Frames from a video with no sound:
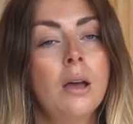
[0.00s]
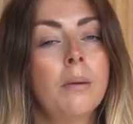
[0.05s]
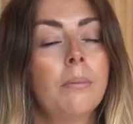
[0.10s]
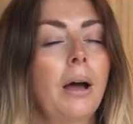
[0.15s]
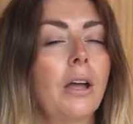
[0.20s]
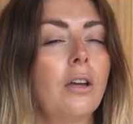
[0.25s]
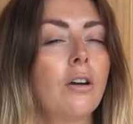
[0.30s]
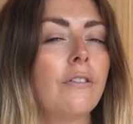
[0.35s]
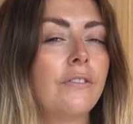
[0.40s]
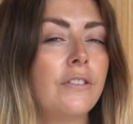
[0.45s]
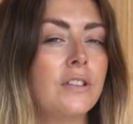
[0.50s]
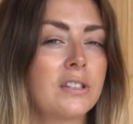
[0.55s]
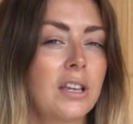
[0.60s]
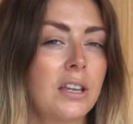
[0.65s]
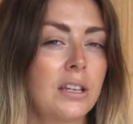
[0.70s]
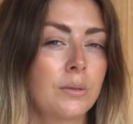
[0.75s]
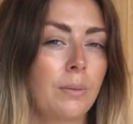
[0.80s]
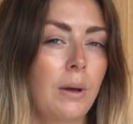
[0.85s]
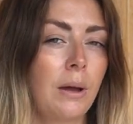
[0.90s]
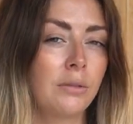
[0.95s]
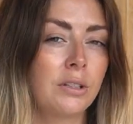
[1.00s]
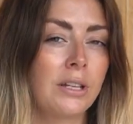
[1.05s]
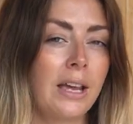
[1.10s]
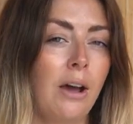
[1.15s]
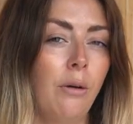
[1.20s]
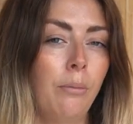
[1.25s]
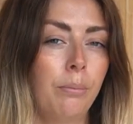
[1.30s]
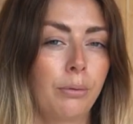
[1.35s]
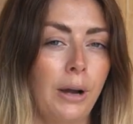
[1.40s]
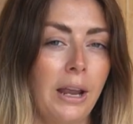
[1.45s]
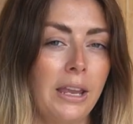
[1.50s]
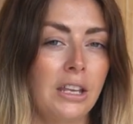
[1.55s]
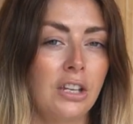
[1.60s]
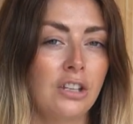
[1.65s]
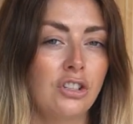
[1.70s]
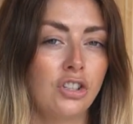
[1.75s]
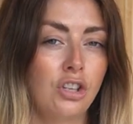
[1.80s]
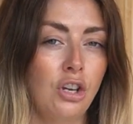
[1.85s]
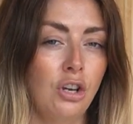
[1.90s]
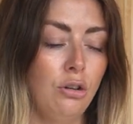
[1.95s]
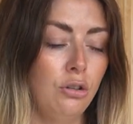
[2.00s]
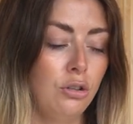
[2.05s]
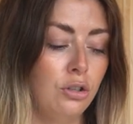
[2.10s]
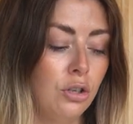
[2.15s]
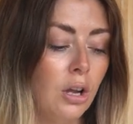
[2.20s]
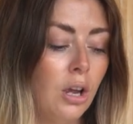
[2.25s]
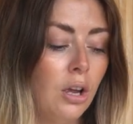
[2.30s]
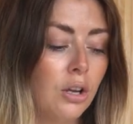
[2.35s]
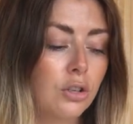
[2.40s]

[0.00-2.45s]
But I often say as well, to help break in shoes,